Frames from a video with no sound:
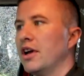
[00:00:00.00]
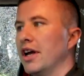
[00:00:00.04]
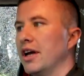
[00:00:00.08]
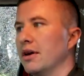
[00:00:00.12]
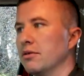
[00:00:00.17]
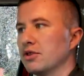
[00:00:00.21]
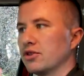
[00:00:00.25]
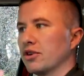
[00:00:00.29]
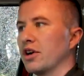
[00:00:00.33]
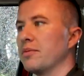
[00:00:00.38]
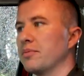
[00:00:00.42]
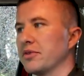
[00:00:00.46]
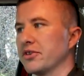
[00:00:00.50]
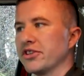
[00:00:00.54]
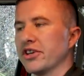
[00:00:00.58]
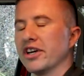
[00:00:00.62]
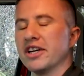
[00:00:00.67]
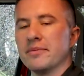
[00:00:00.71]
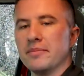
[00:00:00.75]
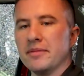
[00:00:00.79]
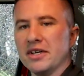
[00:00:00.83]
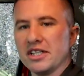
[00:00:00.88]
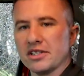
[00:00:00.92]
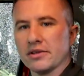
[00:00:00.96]
it was right
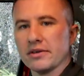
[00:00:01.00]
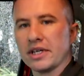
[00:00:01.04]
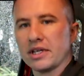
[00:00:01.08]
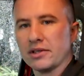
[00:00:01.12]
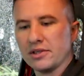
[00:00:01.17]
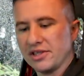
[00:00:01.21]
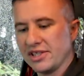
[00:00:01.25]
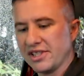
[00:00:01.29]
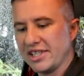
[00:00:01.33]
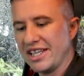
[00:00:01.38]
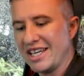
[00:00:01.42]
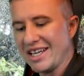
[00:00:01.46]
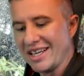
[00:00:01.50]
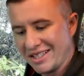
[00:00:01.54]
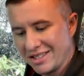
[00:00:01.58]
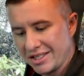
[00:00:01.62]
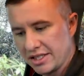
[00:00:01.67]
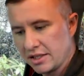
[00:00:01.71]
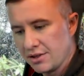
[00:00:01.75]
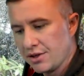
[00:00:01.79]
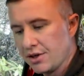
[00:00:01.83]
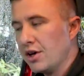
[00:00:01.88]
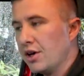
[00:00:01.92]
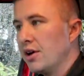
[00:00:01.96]
beside me, so I could see
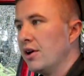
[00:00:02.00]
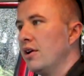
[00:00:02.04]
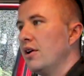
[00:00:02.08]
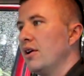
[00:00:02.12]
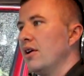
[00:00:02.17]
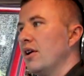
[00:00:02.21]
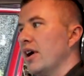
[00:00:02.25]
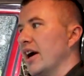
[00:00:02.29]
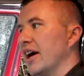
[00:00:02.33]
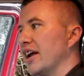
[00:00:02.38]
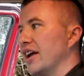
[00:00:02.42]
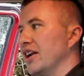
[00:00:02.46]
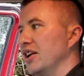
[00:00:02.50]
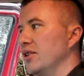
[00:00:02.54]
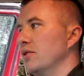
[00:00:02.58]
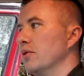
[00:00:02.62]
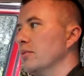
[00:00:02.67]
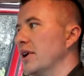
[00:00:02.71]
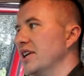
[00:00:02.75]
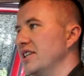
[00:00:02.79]
it. And I knew